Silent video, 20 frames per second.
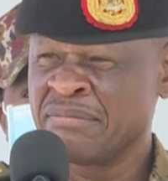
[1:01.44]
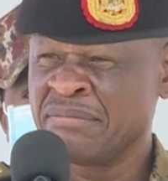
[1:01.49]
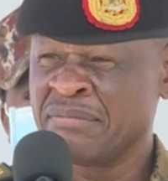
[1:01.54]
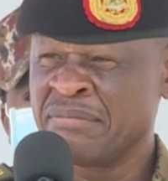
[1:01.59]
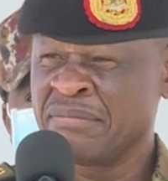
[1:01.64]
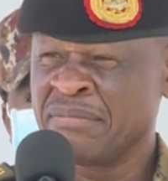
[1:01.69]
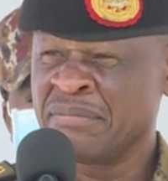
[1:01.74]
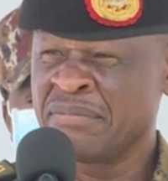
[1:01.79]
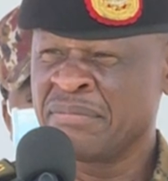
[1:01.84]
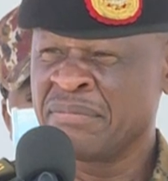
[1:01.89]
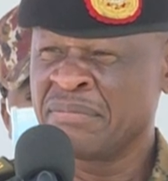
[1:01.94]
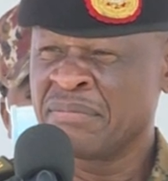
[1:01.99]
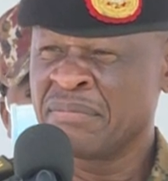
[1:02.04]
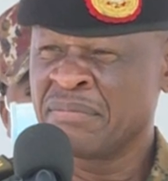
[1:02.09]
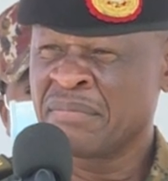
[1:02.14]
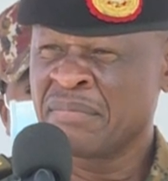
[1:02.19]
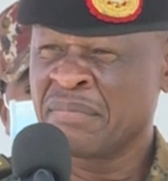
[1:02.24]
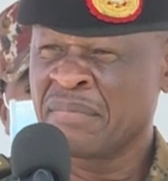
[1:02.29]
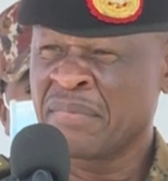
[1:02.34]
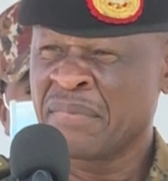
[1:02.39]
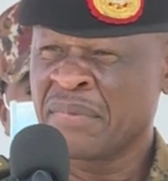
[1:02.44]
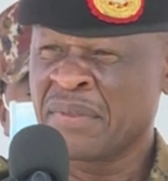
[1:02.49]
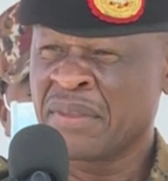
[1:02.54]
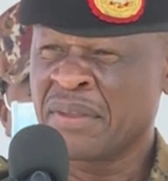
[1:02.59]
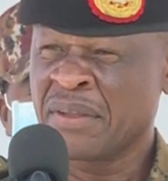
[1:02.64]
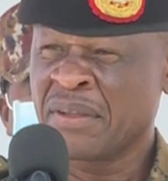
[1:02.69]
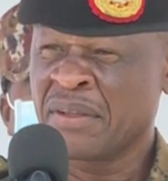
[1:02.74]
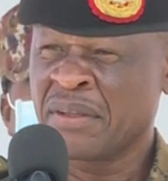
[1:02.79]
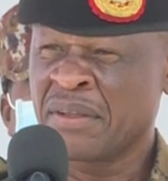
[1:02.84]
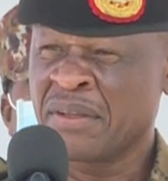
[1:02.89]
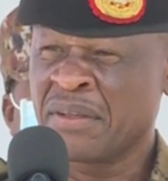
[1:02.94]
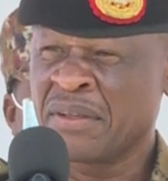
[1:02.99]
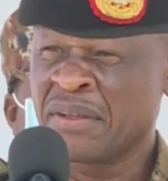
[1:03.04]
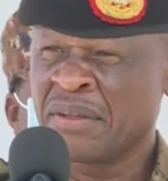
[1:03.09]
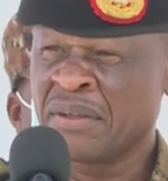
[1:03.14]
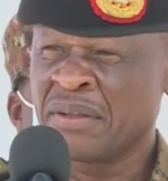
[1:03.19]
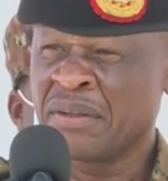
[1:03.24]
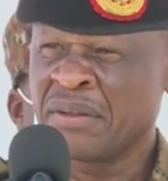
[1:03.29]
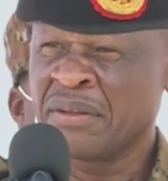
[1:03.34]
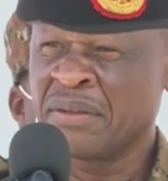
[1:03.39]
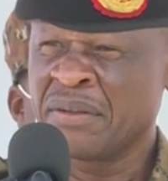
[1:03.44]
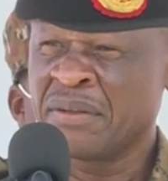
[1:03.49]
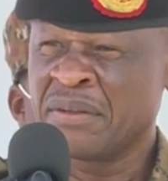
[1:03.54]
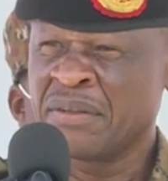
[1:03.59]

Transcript: No one is speaking in this clip.